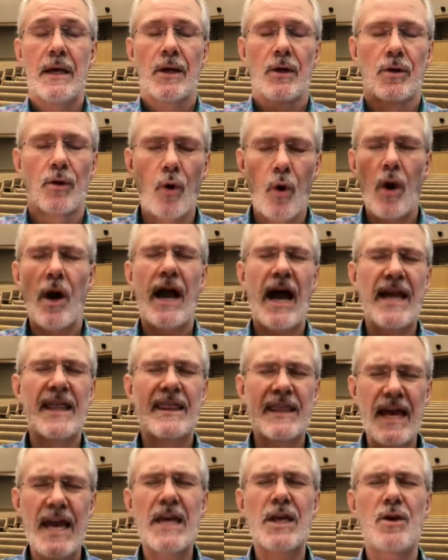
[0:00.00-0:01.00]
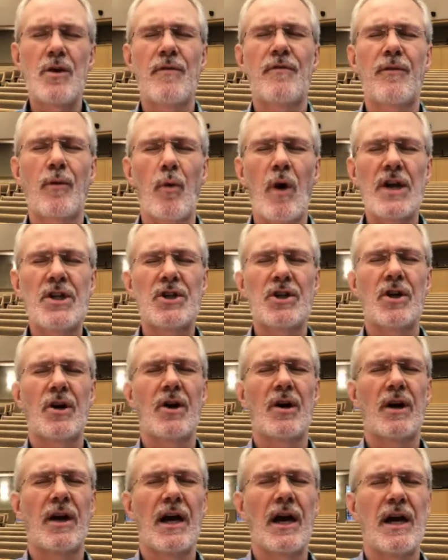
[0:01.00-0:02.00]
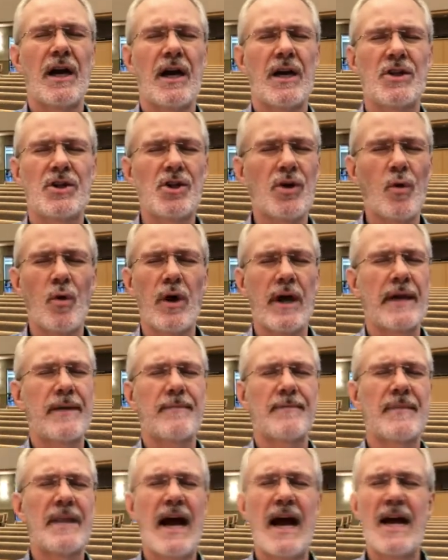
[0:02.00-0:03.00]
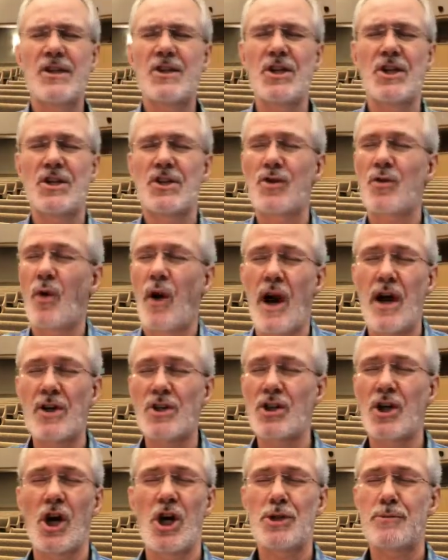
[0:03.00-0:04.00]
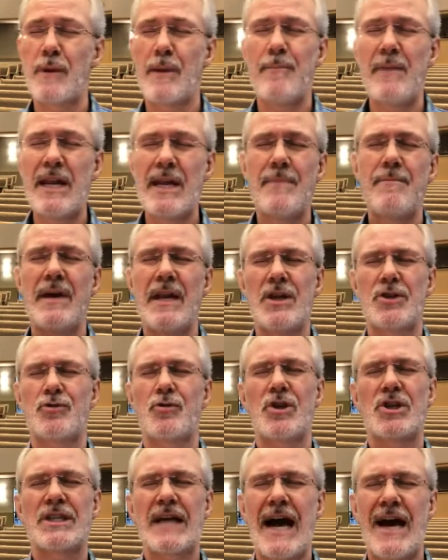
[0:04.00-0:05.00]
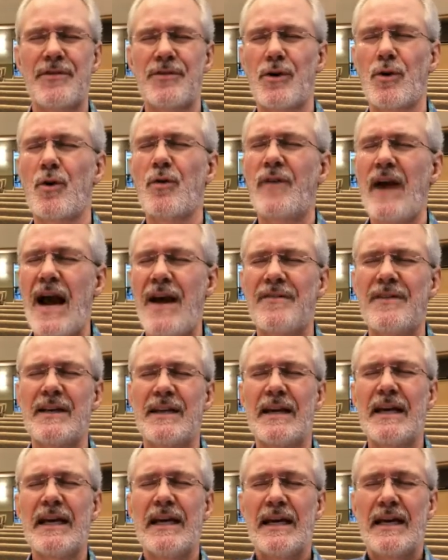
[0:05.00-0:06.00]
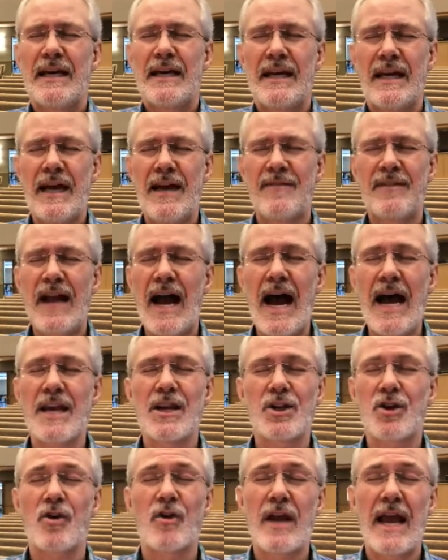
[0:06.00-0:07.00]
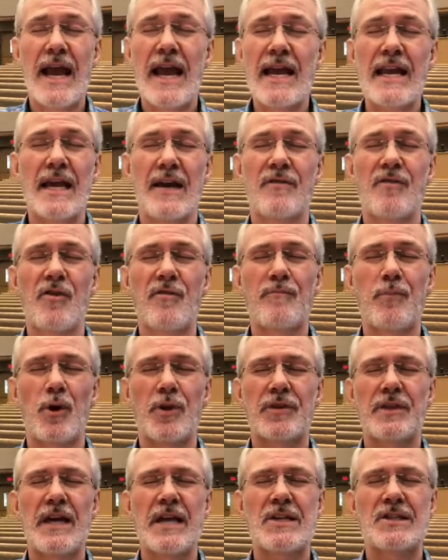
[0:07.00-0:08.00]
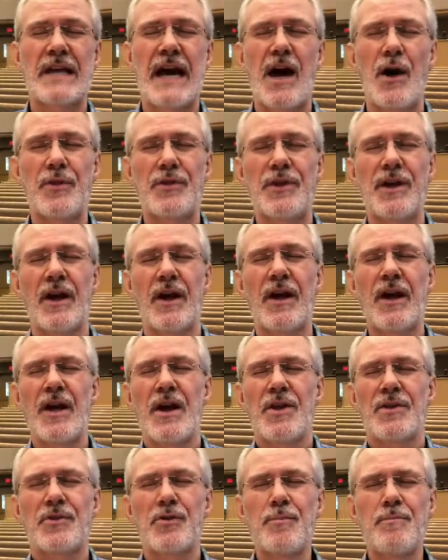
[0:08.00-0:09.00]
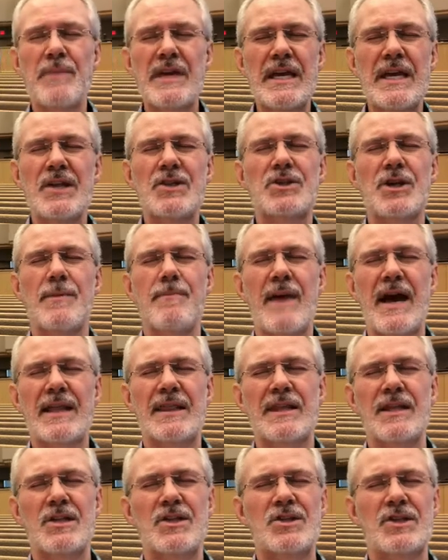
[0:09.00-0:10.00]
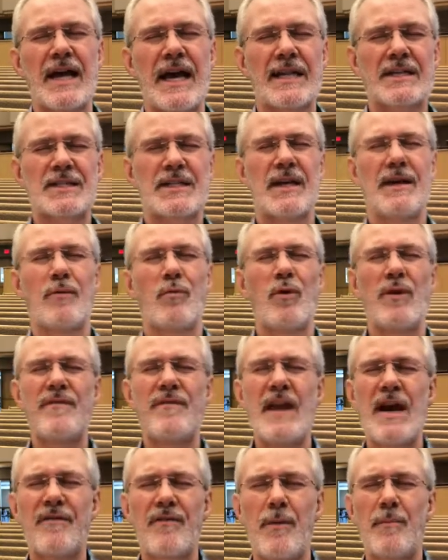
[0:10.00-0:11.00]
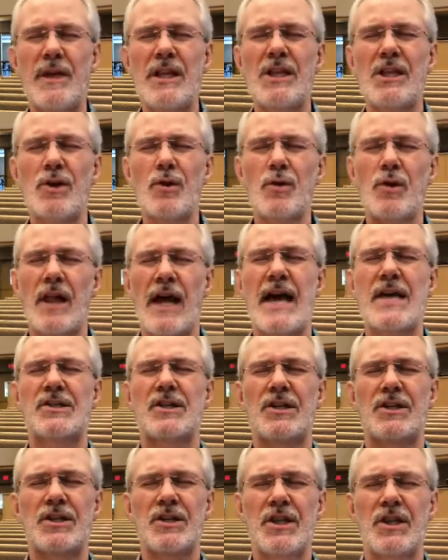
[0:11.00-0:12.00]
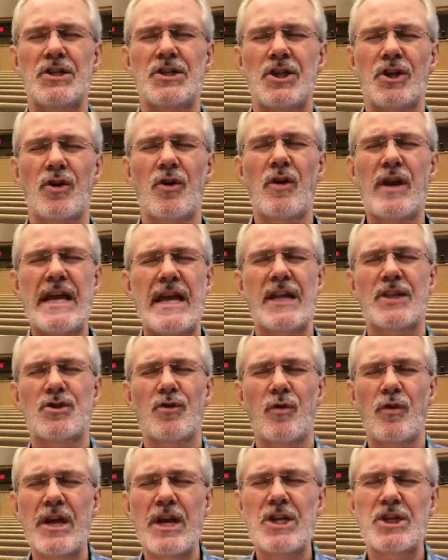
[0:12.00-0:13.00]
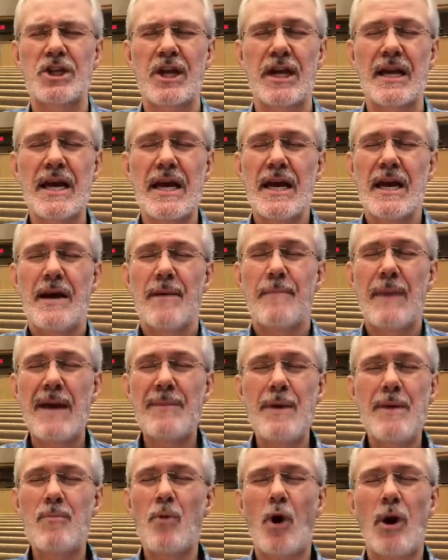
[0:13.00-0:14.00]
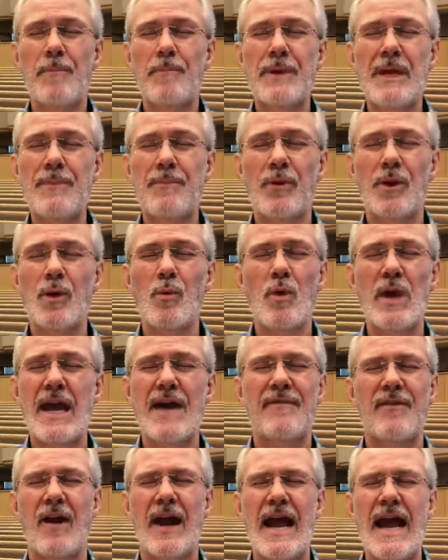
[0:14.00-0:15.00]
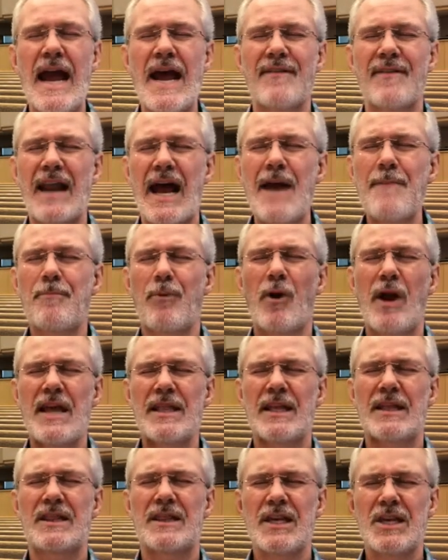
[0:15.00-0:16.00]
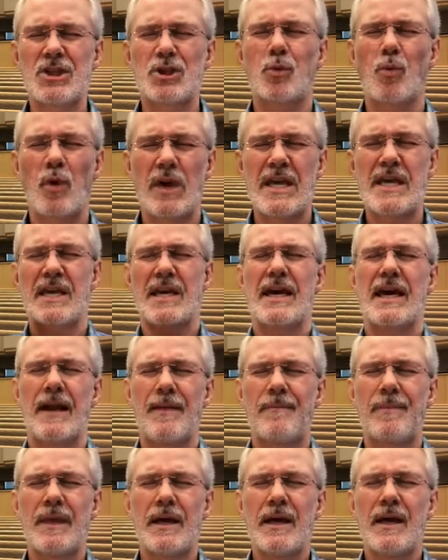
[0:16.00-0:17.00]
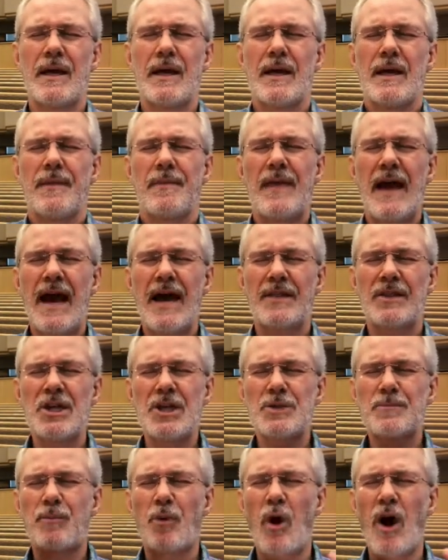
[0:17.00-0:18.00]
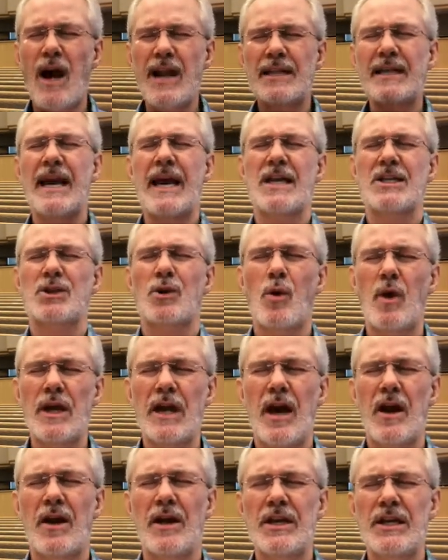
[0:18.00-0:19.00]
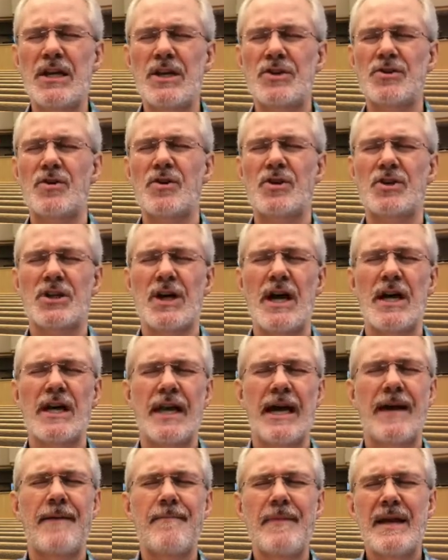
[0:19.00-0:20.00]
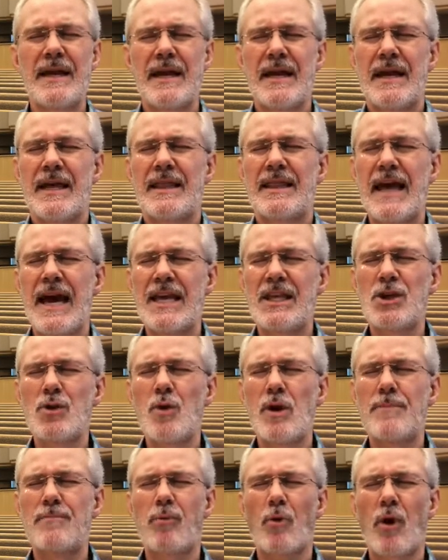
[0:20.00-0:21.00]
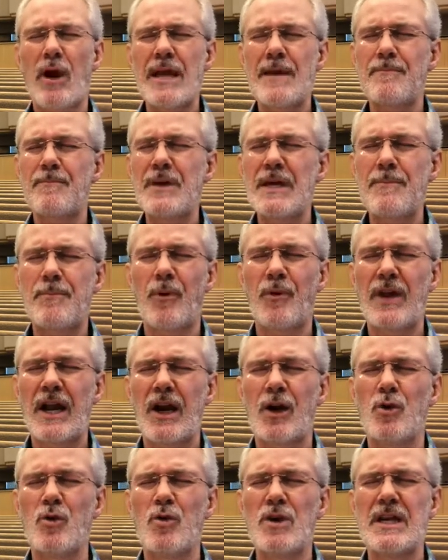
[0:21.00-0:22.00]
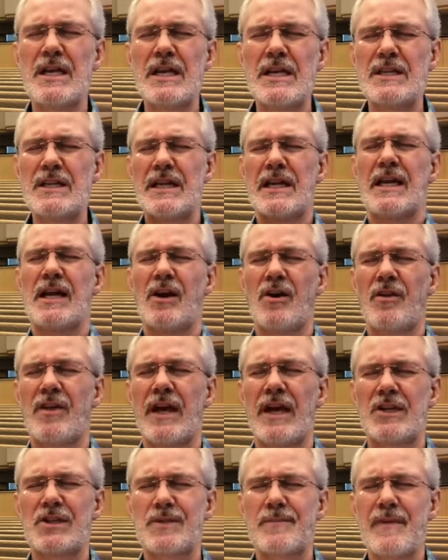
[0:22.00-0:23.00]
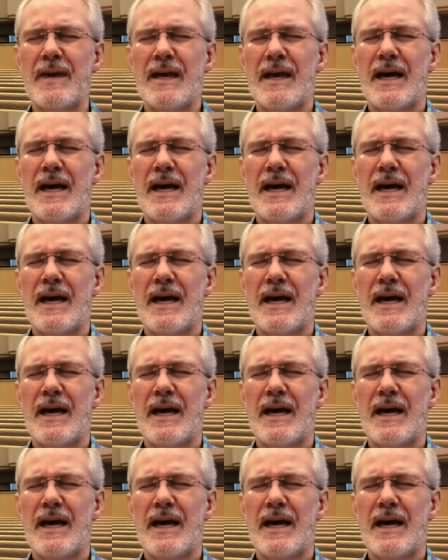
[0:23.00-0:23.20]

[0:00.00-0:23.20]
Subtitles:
Lord, I thank you for what you're doing, not just through our church, but many ministries out there who have gotten creative, who've put things out there through means and methods that we've never been utilizing to this degree, and it's reaching maybe more people than we ever have. And I pray that this weekend, that these broadcasts going out on Easter Sunday, that you would bring people there who need to hear this.